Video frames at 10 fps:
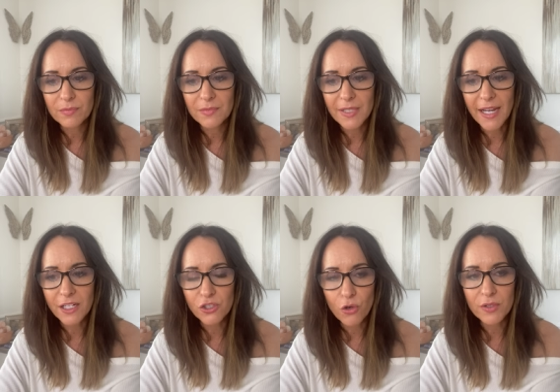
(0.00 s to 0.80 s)
kind
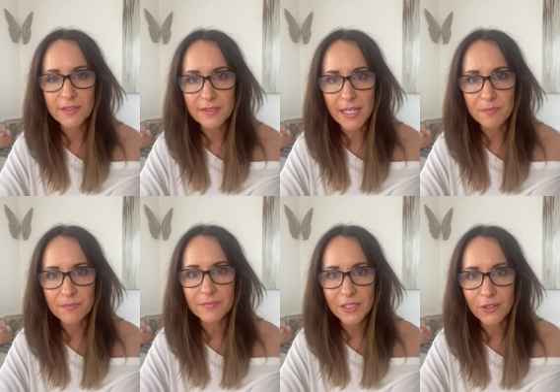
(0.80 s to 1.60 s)
of notice
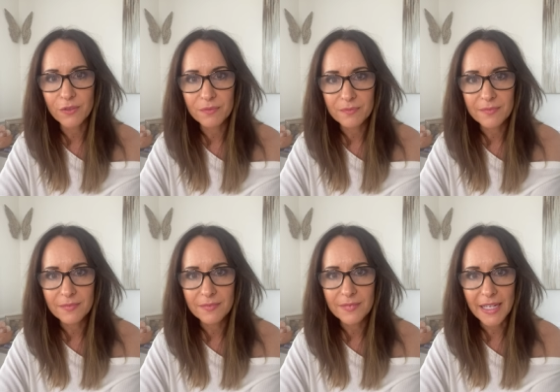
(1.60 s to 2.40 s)
that you know
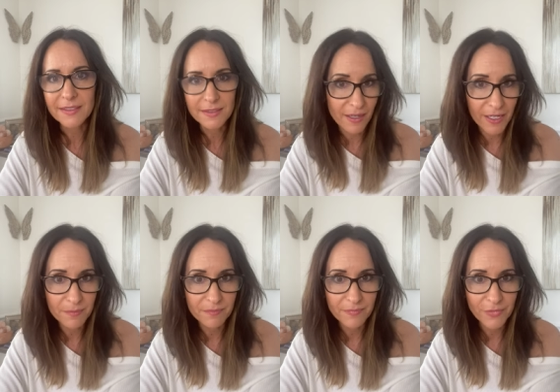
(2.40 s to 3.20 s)
next
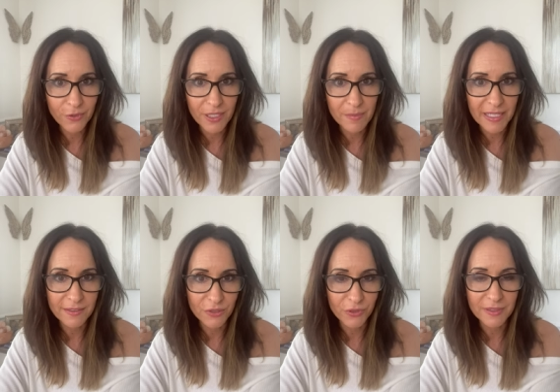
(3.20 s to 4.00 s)
time you're going to make a
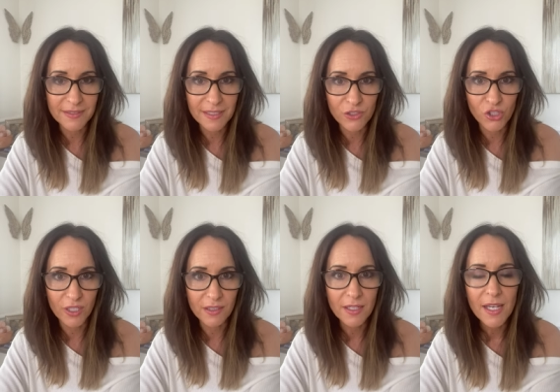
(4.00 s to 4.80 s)
different
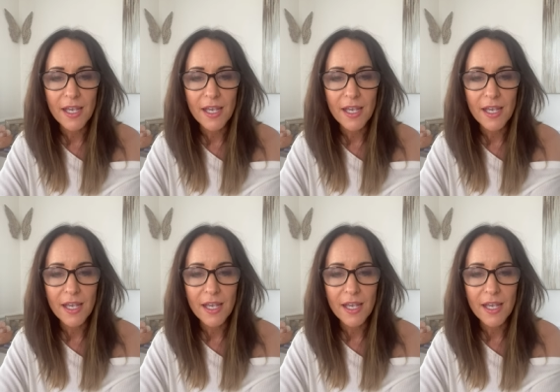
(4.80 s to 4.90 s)
decision